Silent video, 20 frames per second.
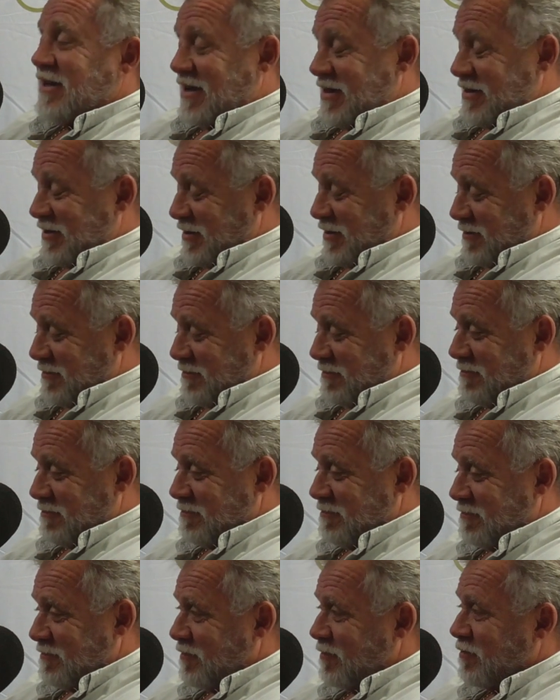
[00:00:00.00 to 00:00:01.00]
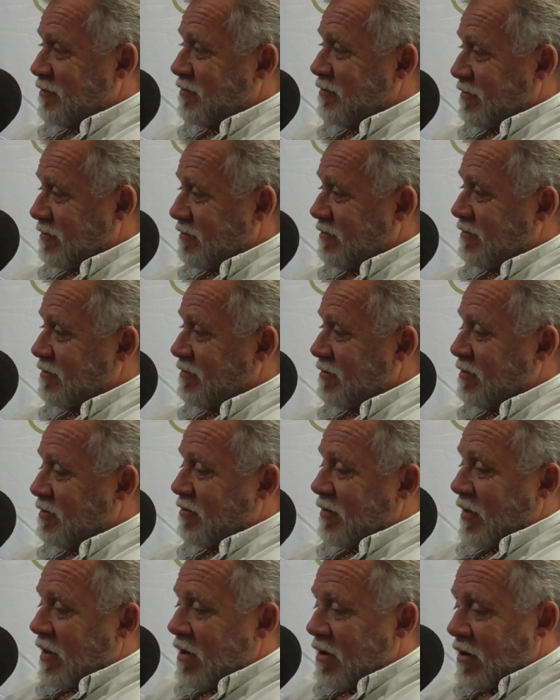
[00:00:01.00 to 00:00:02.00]
if you've seen me is self-evident.
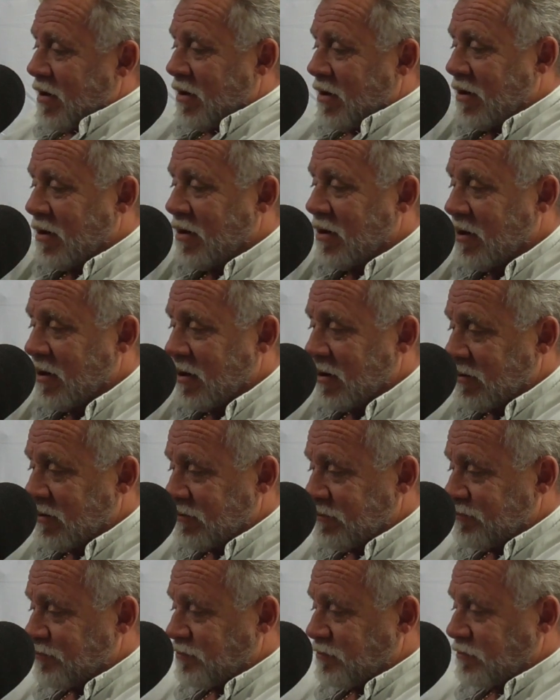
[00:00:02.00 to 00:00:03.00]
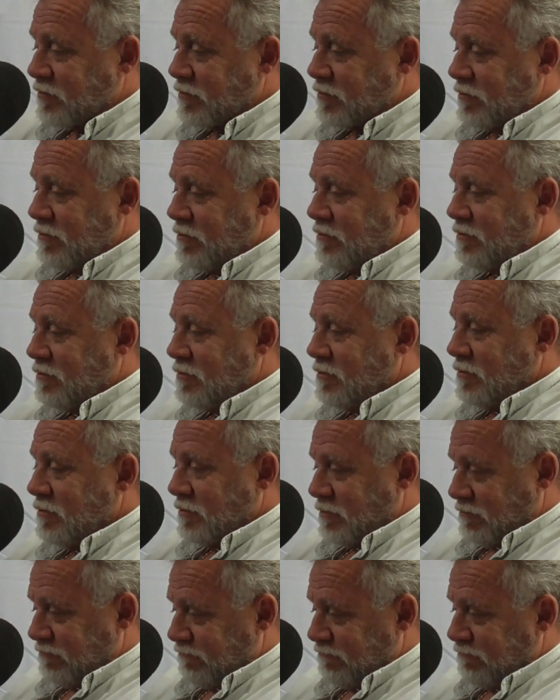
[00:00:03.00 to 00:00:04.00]
Local vendors, Happy Hog,
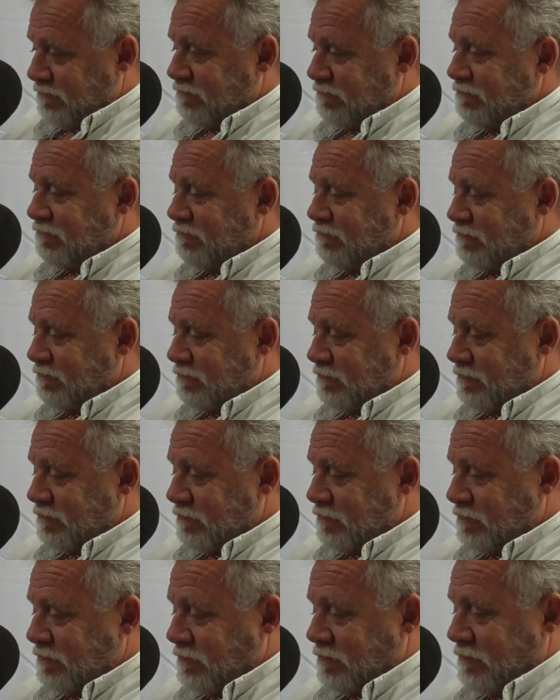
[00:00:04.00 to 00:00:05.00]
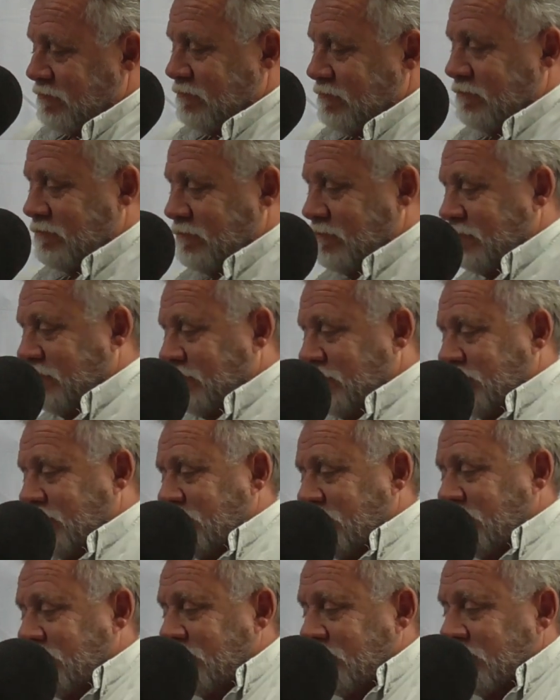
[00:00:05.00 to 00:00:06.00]
Grace Coffee, there'll be
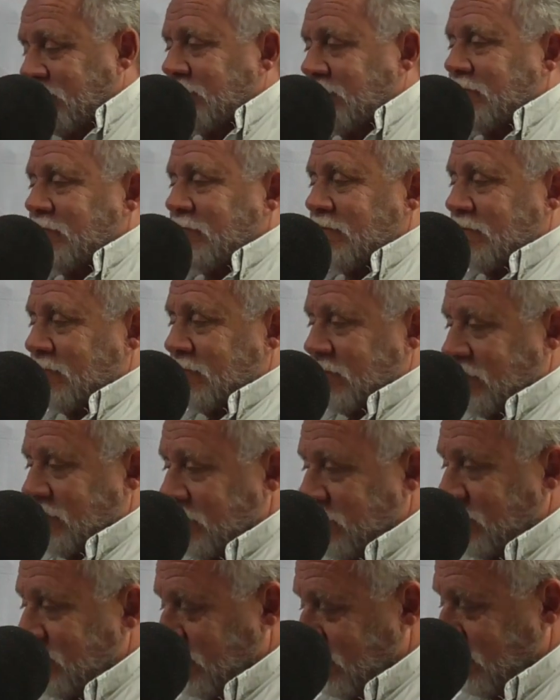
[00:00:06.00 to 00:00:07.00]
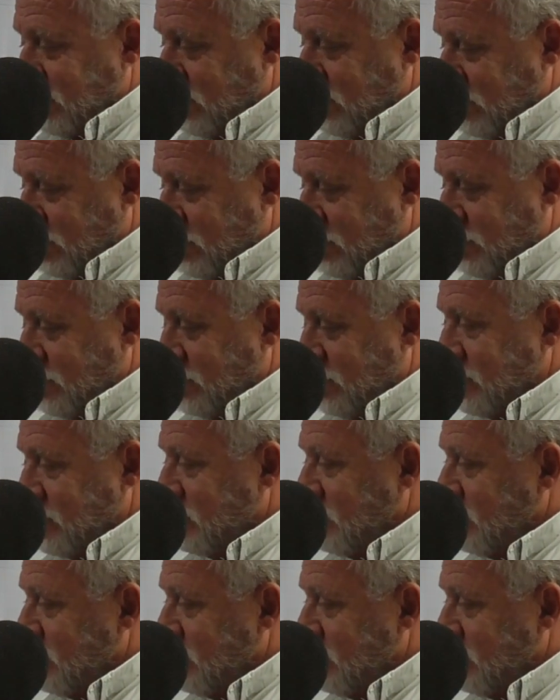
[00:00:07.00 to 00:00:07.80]
funnel cake, lemonade,